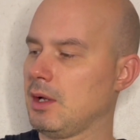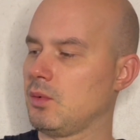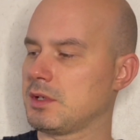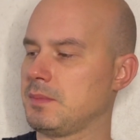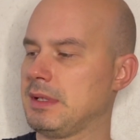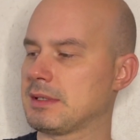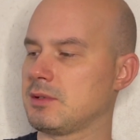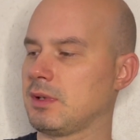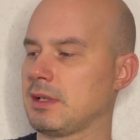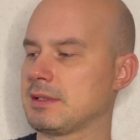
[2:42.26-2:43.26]
which means
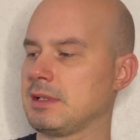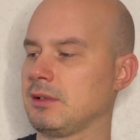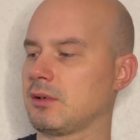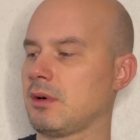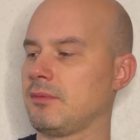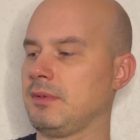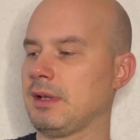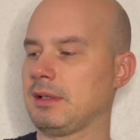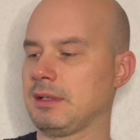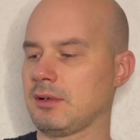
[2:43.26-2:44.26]
you can seal your coffee
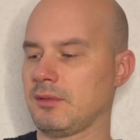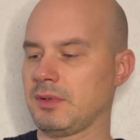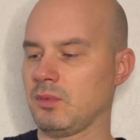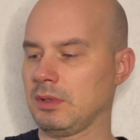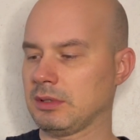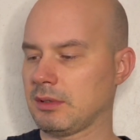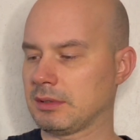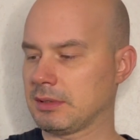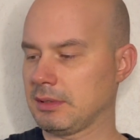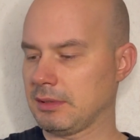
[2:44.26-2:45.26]
and the coffee will
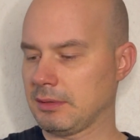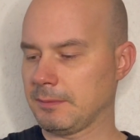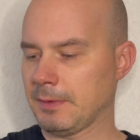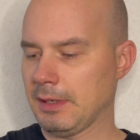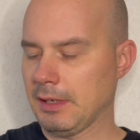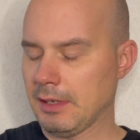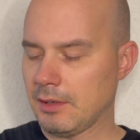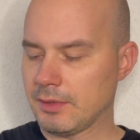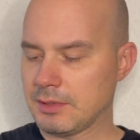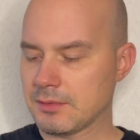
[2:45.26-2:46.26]
not
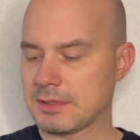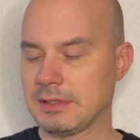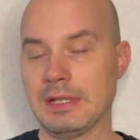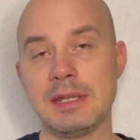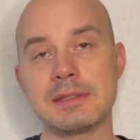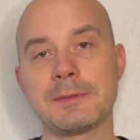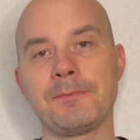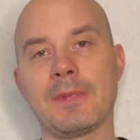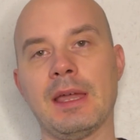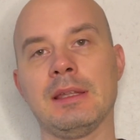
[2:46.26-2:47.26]
reduce the taste.
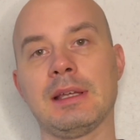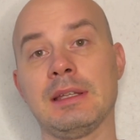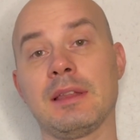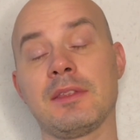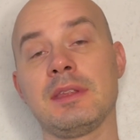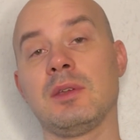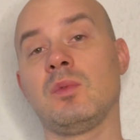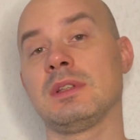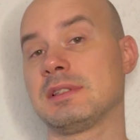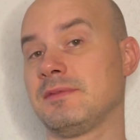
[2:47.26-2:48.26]
And another thing,
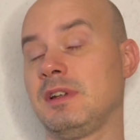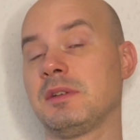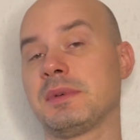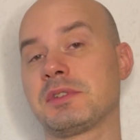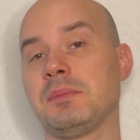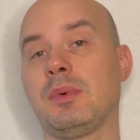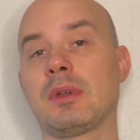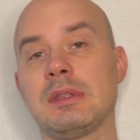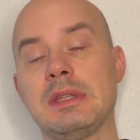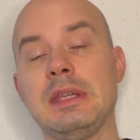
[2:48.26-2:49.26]
what is very much
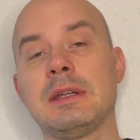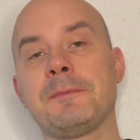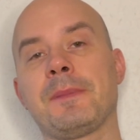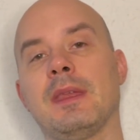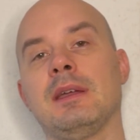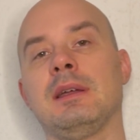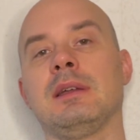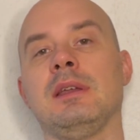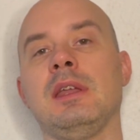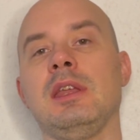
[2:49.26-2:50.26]
important here,
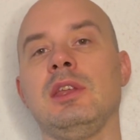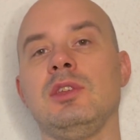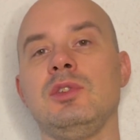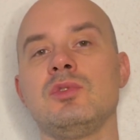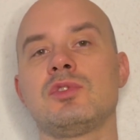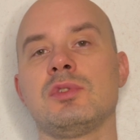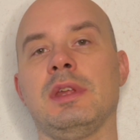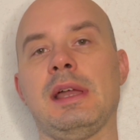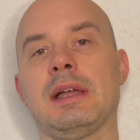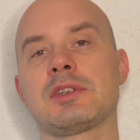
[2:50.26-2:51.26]
you should
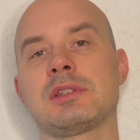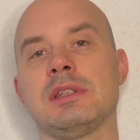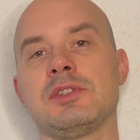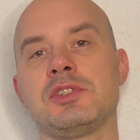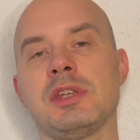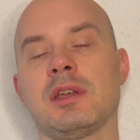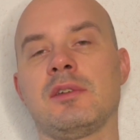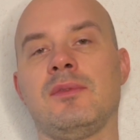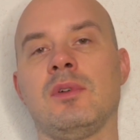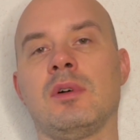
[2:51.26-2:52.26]
actually check
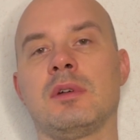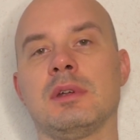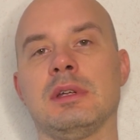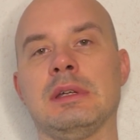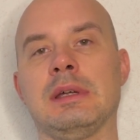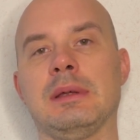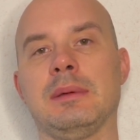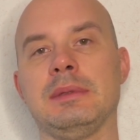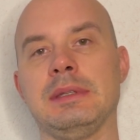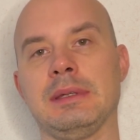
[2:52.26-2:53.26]
for
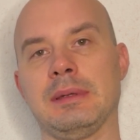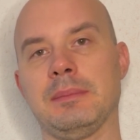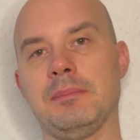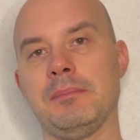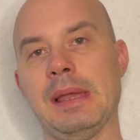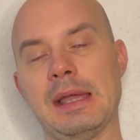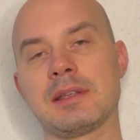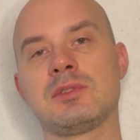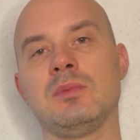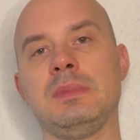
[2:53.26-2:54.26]
the
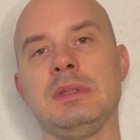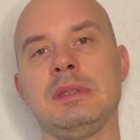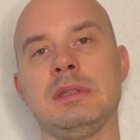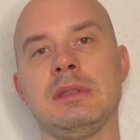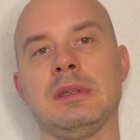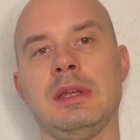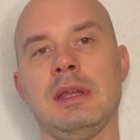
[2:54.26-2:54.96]
bags to be